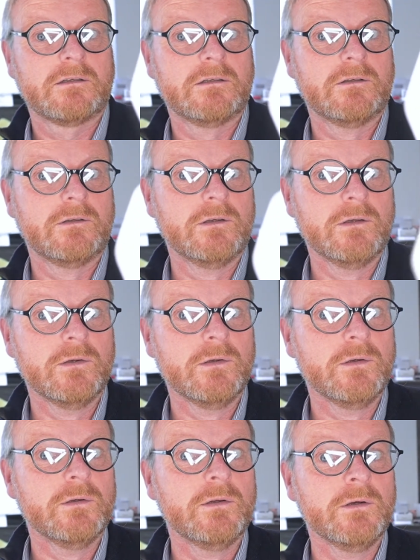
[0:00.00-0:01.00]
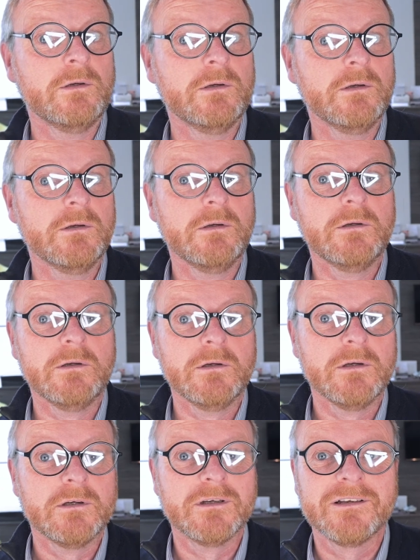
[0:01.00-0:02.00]
Do, do, do.
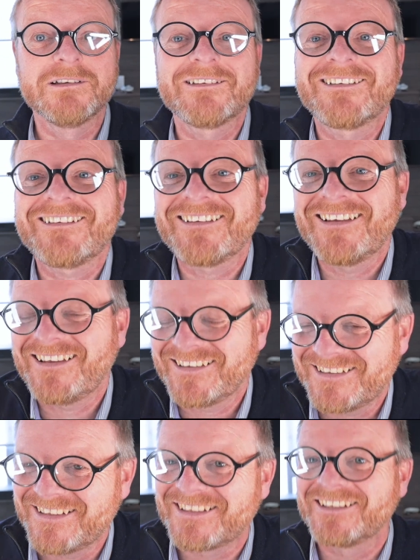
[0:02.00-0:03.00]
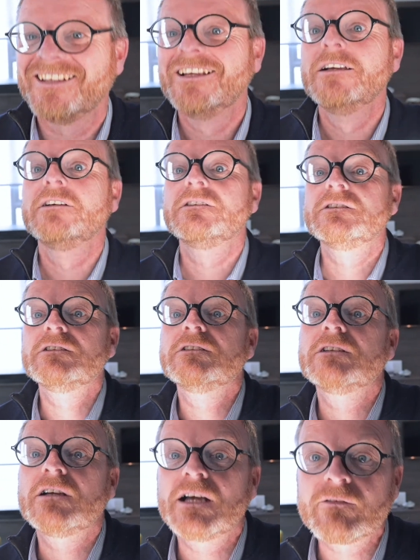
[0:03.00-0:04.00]
You could
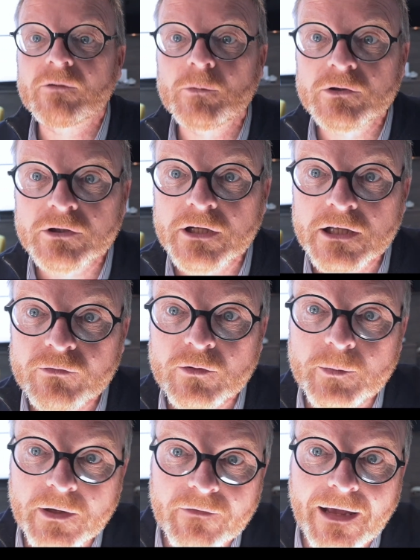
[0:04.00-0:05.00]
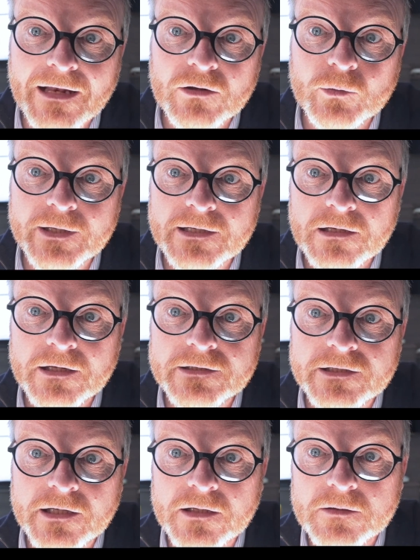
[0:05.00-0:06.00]
have them underneath for a bit of Halloween lighting.